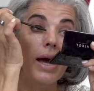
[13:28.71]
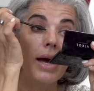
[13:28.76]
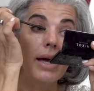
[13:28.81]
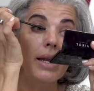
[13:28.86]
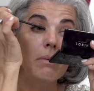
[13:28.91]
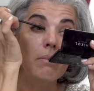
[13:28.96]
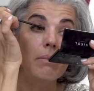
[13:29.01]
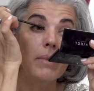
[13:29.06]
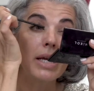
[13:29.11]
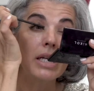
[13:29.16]

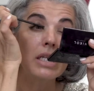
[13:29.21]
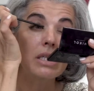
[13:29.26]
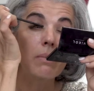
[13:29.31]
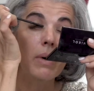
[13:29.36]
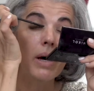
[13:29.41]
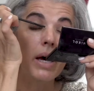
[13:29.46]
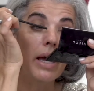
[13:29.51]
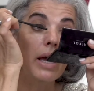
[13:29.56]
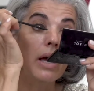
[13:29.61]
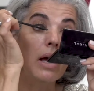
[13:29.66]
and it makes
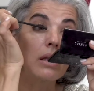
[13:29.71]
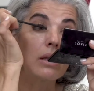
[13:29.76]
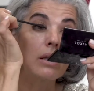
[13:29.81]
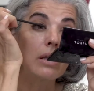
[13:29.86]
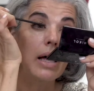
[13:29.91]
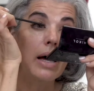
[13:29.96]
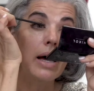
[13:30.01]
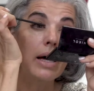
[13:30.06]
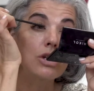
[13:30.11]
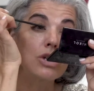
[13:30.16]
my
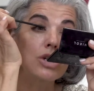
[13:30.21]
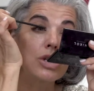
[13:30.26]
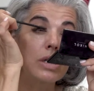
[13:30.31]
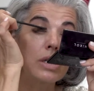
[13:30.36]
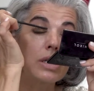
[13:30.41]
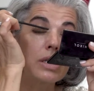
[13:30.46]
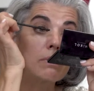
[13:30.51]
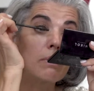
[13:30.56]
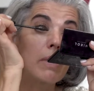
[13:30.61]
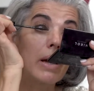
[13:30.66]

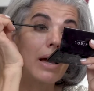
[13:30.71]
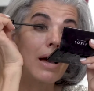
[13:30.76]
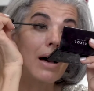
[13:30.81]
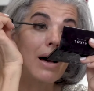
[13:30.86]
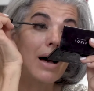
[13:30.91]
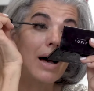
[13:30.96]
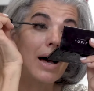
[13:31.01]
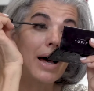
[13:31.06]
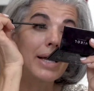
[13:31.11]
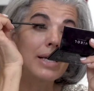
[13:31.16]
lashes, my
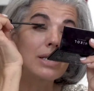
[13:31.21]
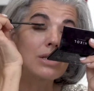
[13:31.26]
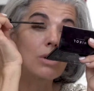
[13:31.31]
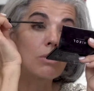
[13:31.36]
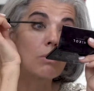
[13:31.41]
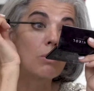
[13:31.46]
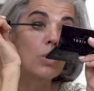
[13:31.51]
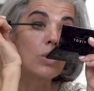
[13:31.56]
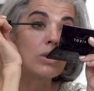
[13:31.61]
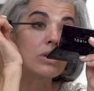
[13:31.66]
eyes
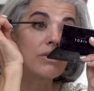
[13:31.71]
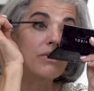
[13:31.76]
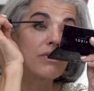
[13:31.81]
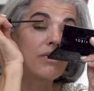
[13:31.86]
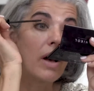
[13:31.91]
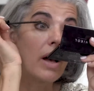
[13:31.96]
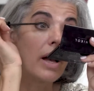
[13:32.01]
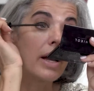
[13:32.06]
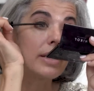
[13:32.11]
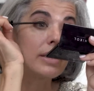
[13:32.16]
look more
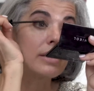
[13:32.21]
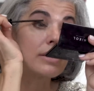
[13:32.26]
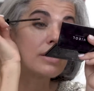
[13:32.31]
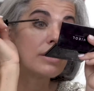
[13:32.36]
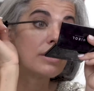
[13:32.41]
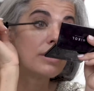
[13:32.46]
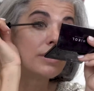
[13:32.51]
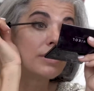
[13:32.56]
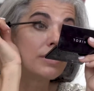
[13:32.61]
defined.